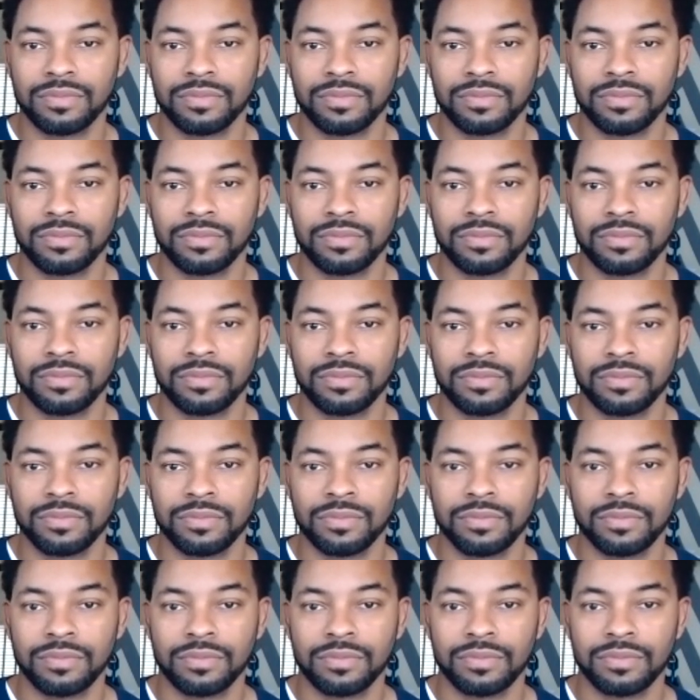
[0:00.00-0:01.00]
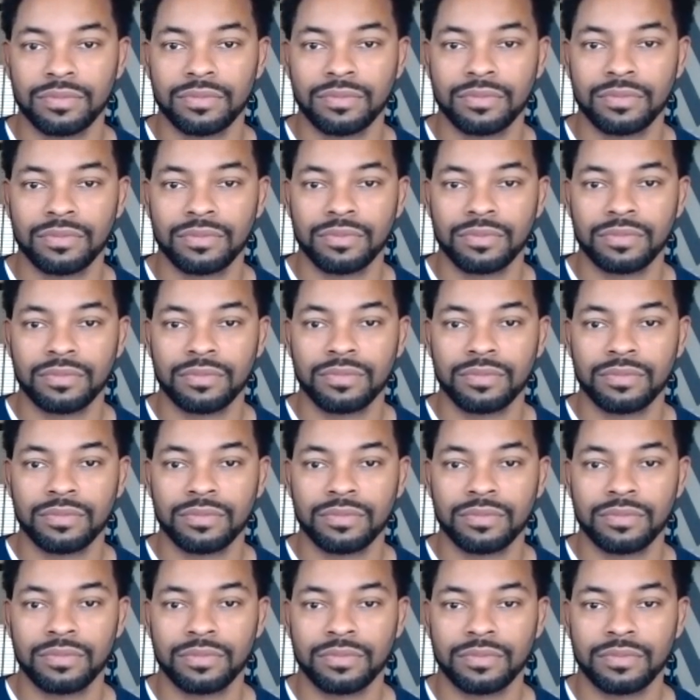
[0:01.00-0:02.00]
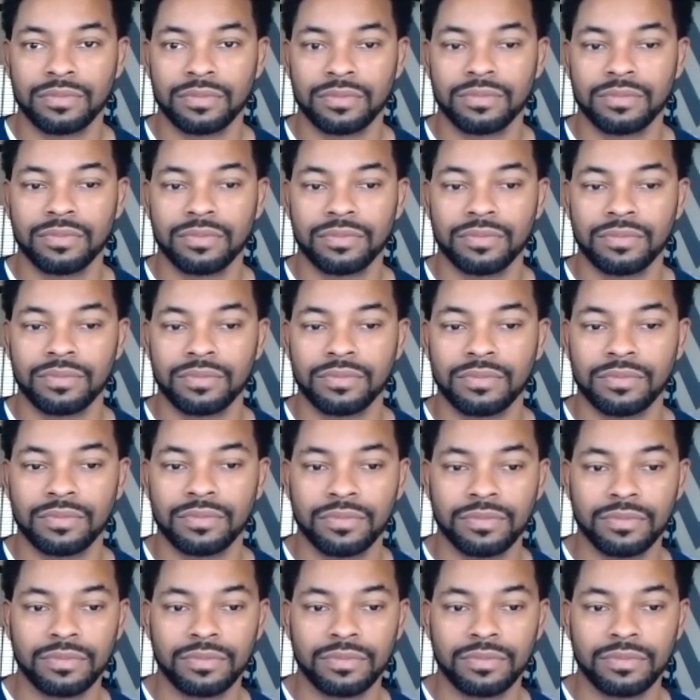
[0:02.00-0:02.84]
(not speaking)